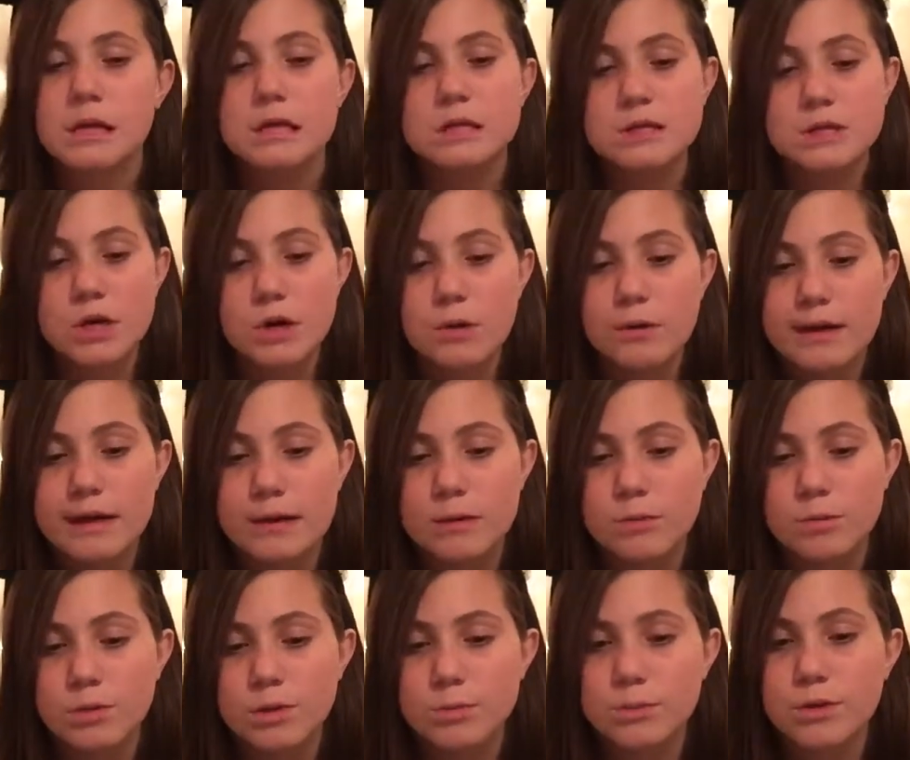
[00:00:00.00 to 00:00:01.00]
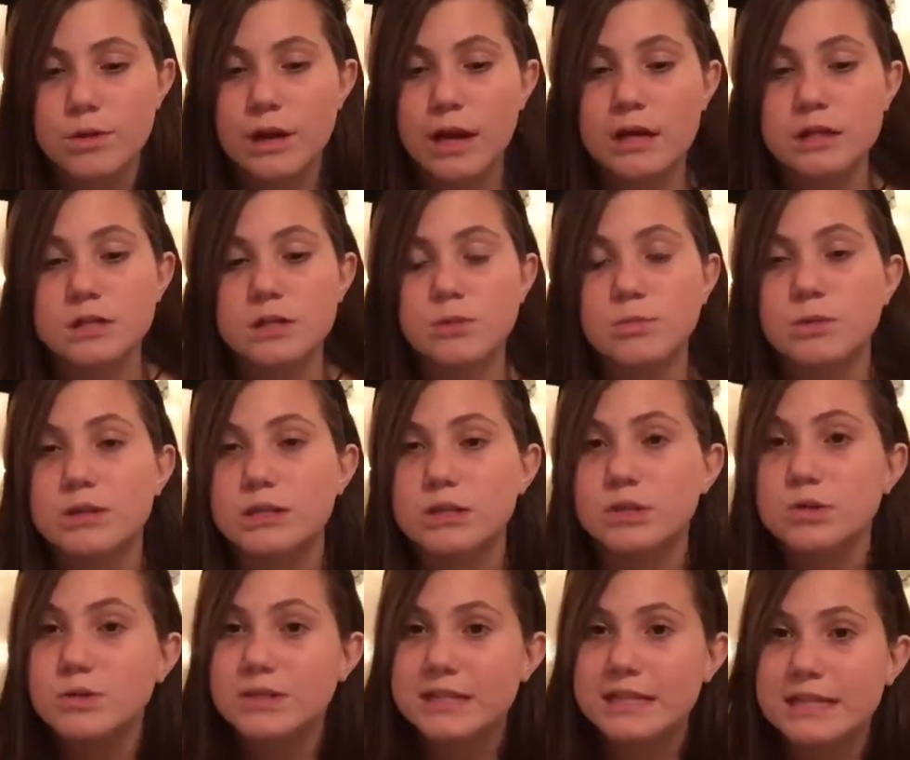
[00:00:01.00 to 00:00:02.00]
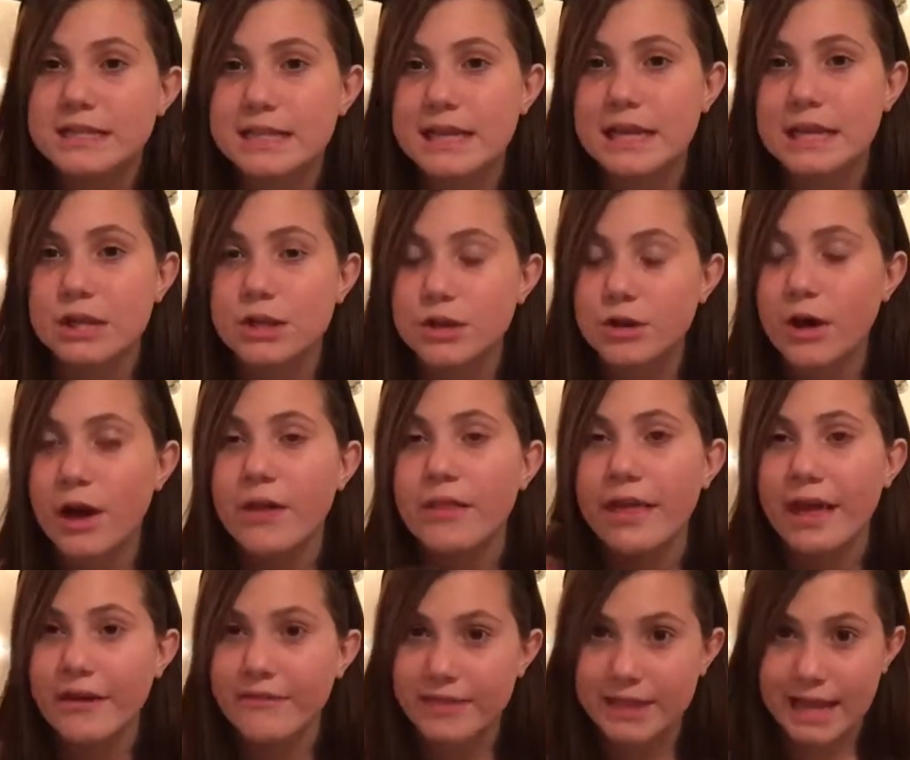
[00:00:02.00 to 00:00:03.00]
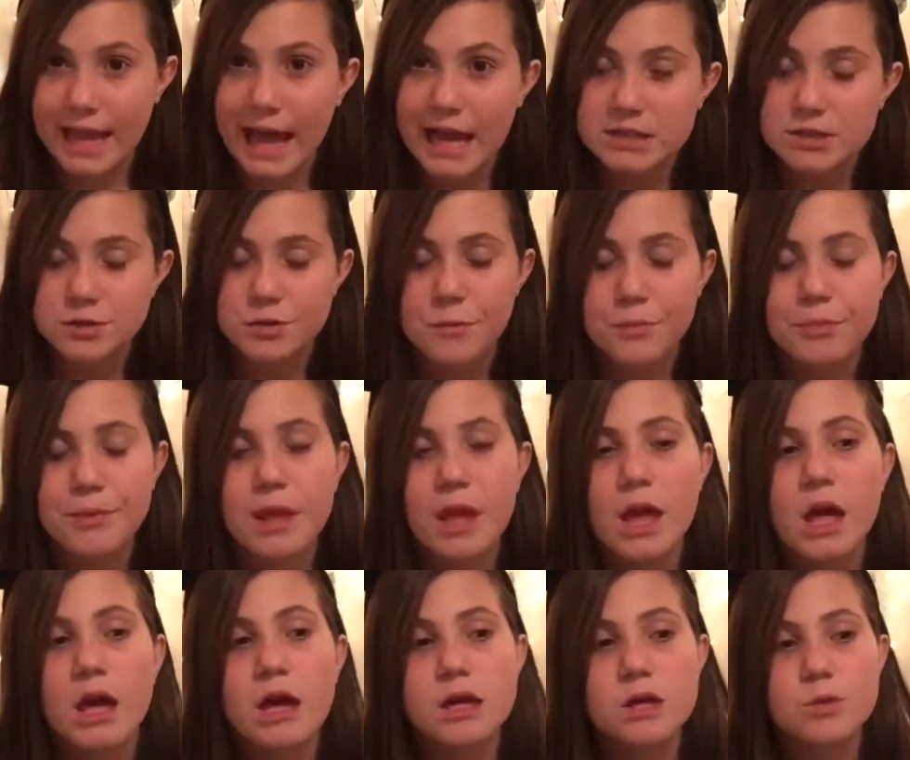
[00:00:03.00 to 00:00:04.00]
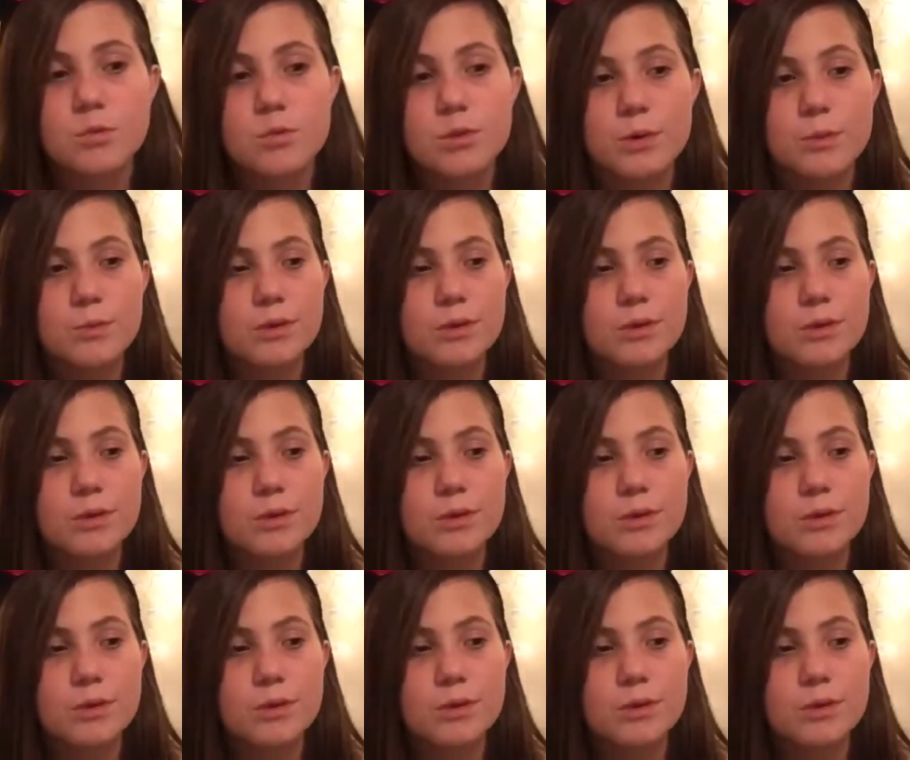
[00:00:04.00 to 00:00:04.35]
So, and when we actually went to Disneyland, you know how they have the castle. We